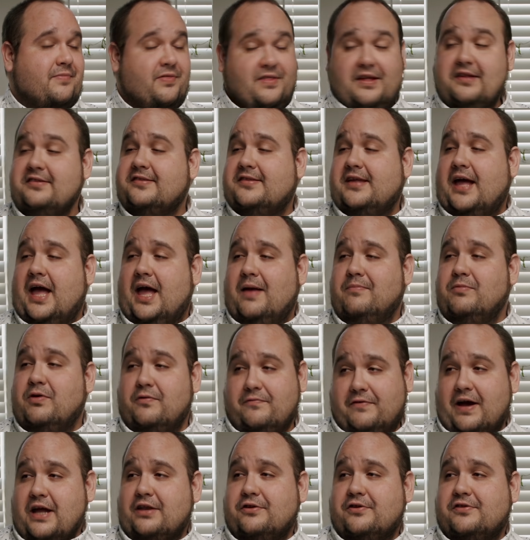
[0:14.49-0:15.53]
This time,
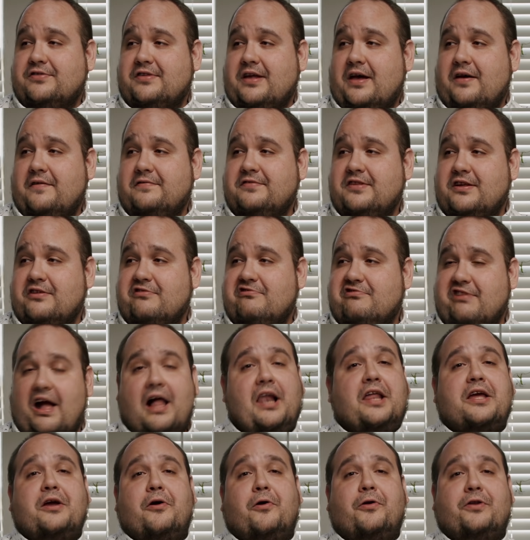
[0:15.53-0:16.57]
you find yourselves in
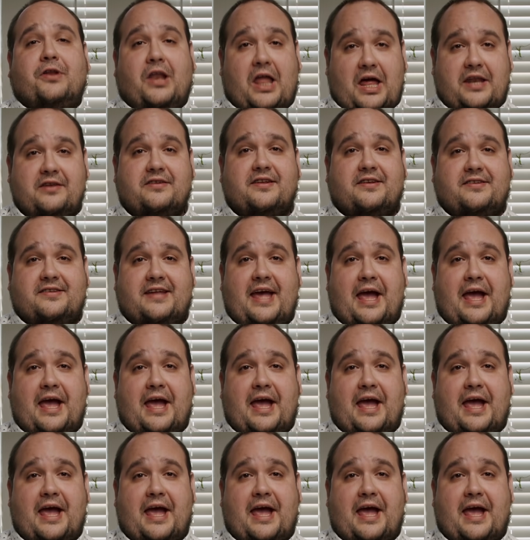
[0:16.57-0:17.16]
jolly old London